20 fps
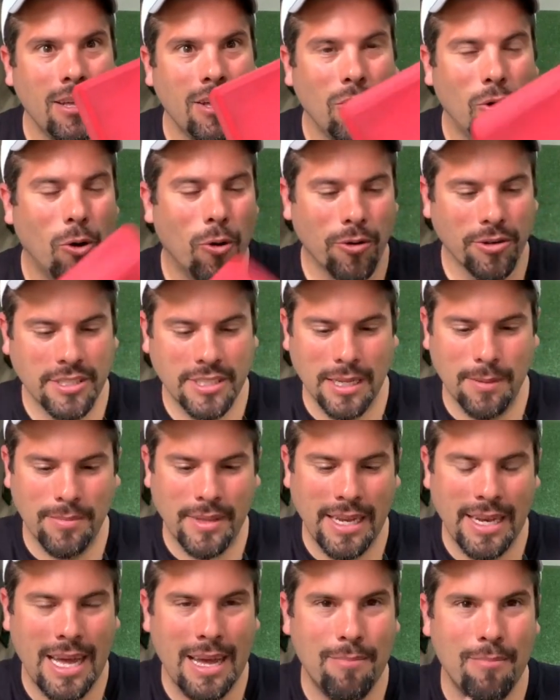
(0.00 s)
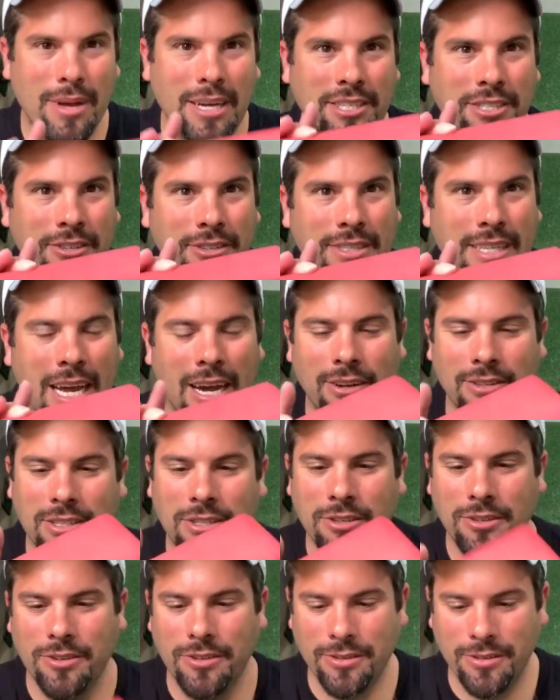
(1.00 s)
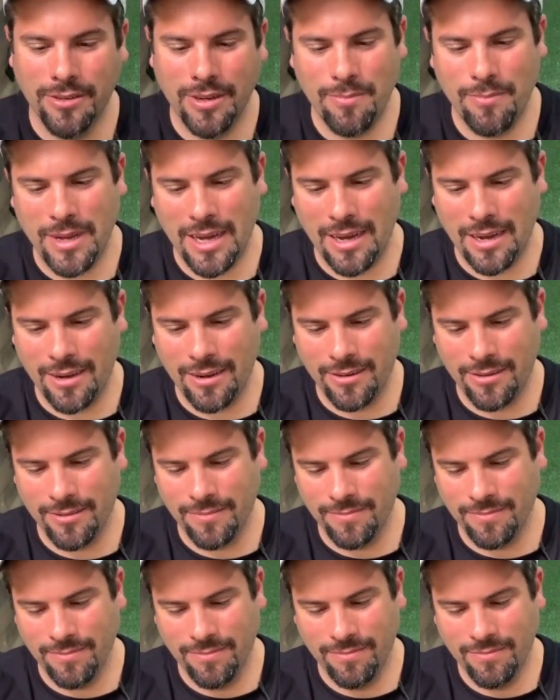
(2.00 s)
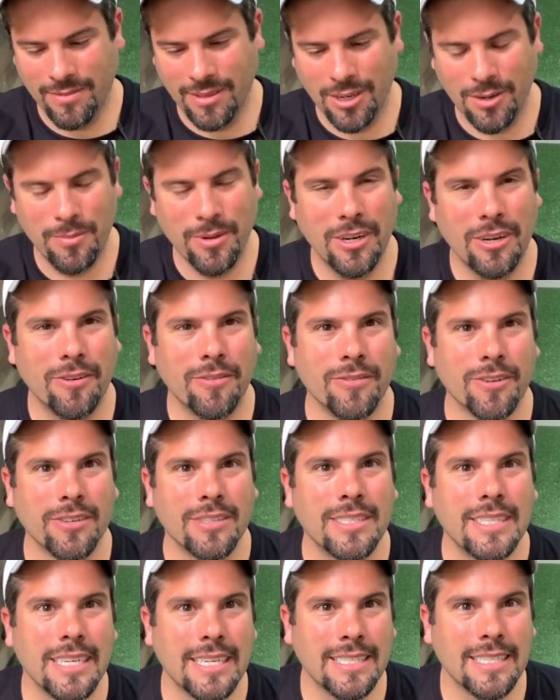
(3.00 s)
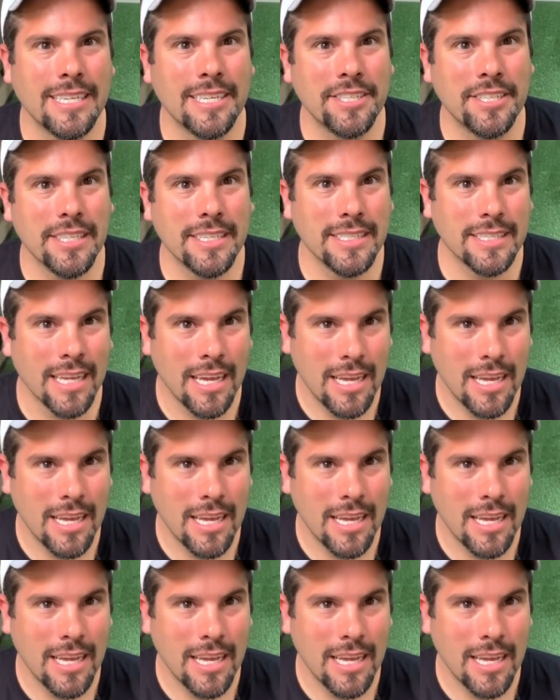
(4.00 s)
or something that measures out to about a little bit over 6 inches.